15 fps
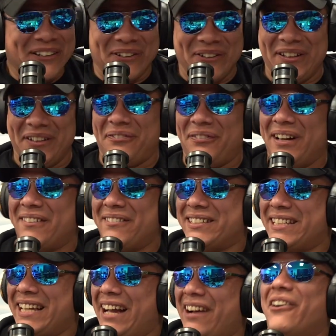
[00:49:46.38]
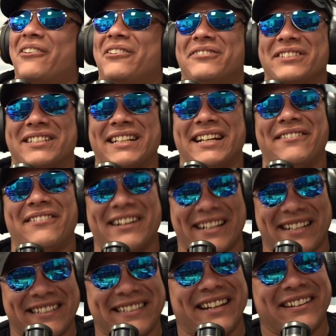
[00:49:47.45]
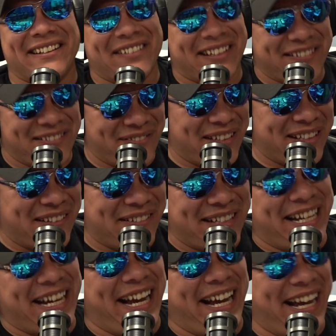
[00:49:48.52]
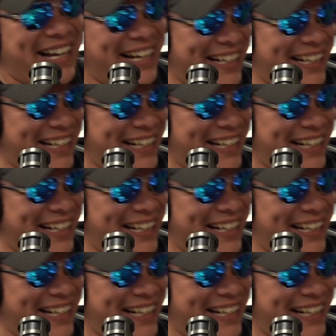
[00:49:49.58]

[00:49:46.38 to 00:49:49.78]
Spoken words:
the fuck was that? Oh, it was J-Rock. He yelled out his window. Yeah.